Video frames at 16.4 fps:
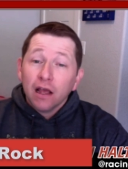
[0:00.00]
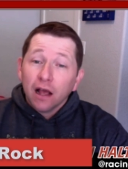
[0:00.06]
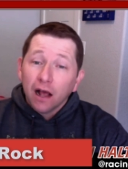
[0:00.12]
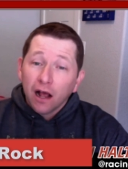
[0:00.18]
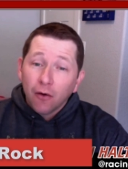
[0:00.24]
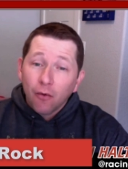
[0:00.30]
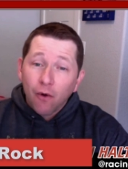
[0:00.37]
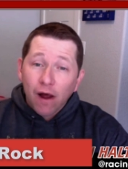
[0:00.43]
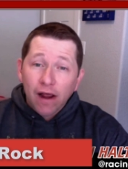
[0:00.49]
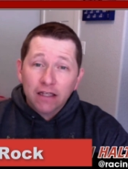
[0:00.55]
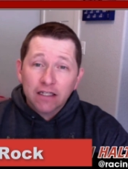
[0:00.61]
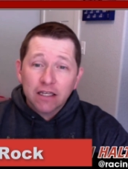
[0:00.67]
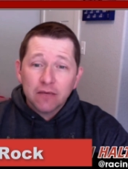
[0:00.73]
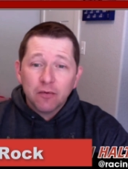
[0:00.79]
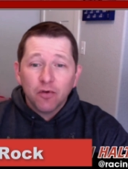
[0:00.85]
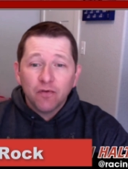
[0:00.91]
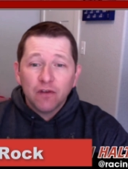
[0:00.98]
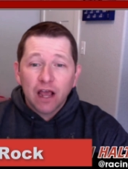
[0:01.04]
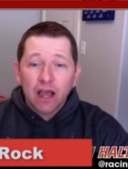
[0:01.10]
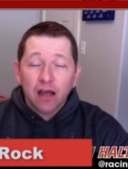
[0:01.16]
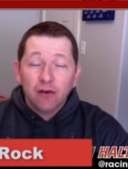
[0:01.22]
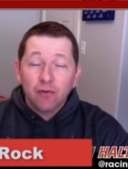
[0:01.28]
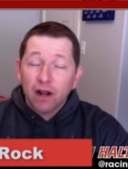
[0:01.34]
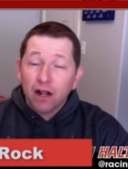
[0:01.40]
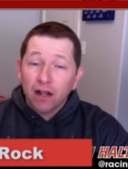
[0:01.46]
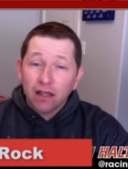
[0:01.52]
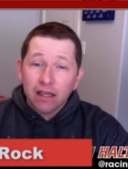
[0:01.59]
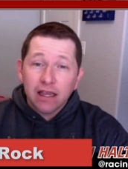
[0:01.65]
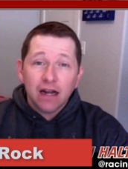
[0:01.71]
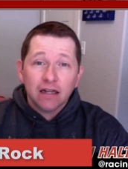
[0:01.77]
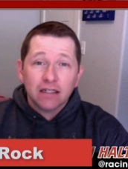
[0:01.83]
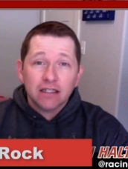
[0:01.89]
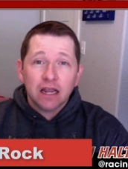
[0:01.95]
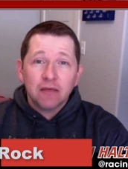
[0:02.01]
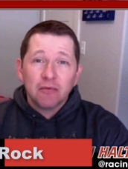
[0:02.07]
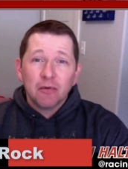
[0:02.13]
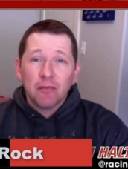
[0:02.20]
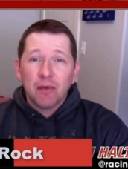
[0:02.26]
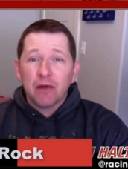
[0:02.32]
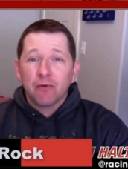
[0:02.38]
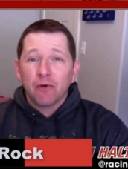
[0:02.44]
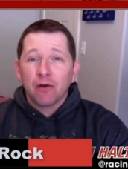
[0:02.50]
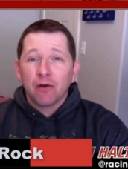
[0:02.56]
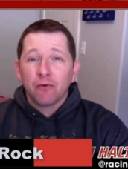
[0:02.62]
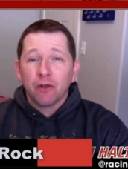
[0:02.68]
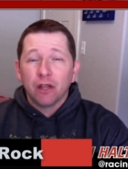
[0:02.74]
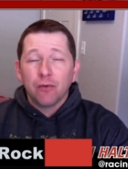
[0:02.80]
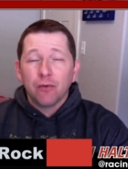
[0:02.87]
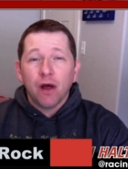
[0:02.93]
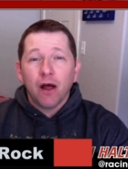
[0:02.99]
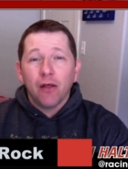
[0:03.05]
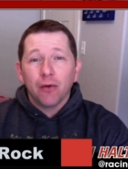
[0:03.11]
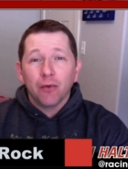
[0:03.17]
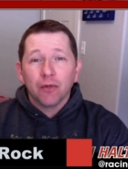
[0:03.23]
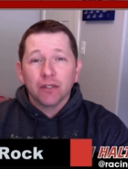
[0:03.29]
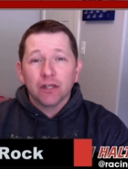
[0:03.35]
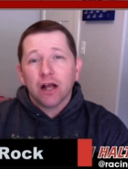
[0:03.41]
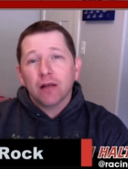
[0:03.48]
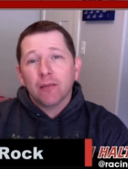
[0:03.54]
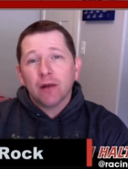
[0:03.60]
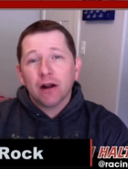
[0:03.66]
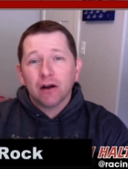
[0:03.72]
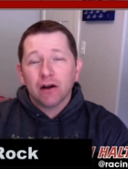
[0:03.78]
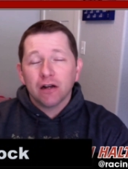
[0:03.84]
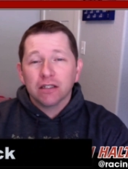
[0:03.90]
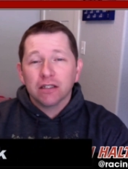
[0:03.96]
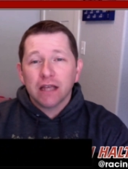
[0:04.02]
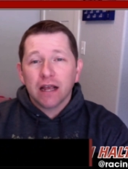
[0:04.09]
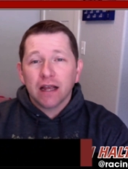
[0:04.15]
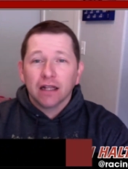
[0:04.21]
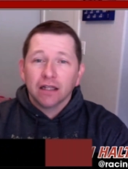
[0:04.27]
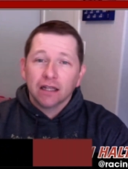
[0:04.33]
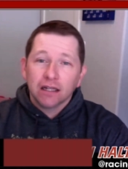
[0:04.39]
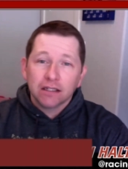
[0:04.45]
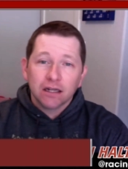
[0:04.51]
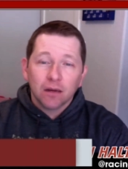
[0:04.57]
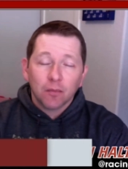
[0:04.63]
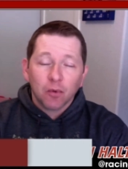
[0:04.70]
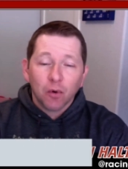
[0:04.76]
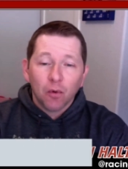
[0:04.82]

Uh, why has he moved down? Well, he had a stablemate run really well that we'll talk about here in a second. That's number